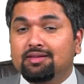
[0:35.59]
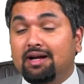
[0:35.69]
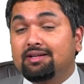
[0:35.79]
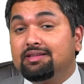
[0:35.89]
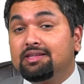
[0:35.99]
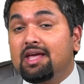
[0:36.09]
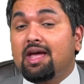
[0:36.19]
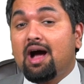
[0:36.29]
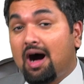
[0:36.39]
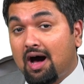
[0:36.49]
that
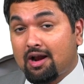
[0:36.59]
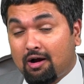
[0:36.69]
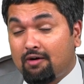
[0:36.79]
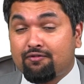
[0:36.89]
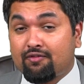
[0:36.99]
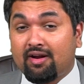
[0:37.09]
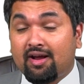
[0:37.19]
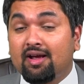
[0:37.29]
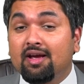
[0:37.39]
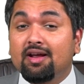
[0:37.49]
they are offering